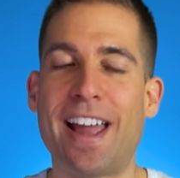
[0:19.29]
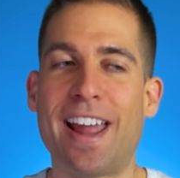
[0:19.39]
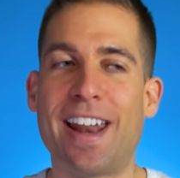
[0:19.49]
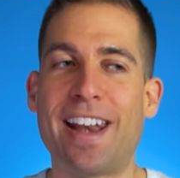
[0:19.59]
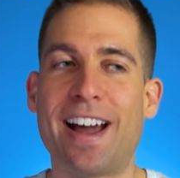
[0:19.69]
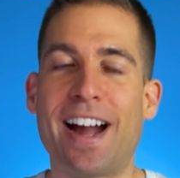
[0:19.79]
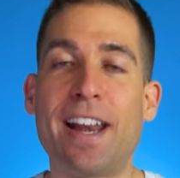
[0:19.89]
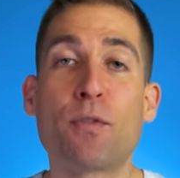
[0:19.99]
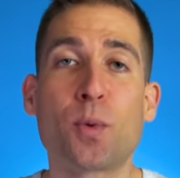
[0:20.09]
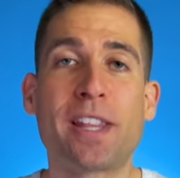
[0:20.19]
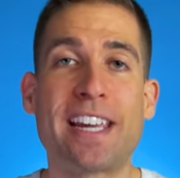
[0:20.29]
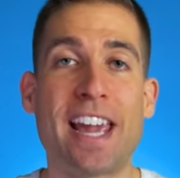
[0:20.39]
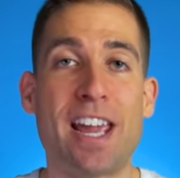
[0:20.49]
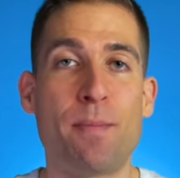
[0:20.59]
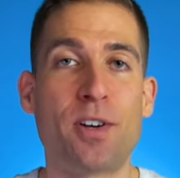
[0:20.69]
And I never really
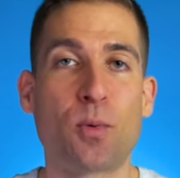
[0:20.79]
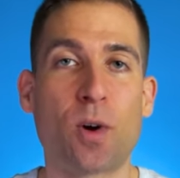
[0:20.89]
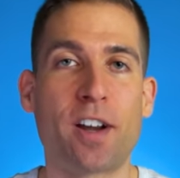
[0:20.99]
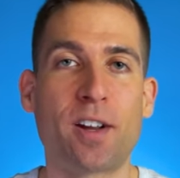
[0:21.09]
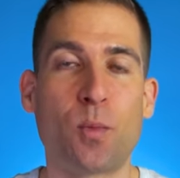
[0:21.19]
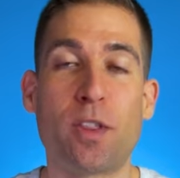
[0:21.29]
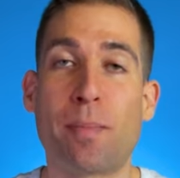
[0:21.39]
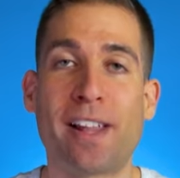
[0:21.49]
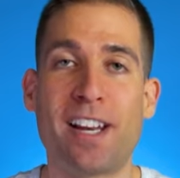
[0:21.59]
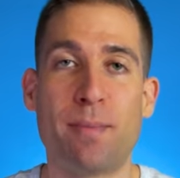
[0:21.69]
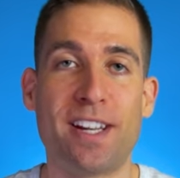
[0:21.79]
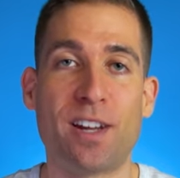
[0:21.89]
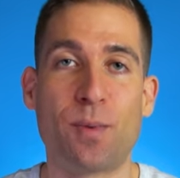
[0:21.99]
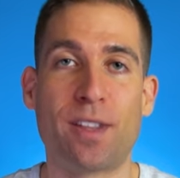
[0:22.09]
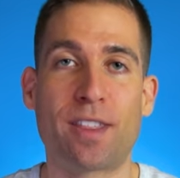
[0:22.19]
came into running with a plan to
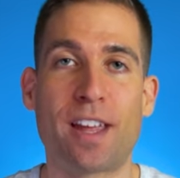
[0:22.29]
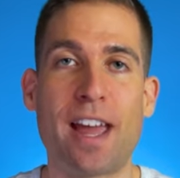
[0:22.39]
begin with.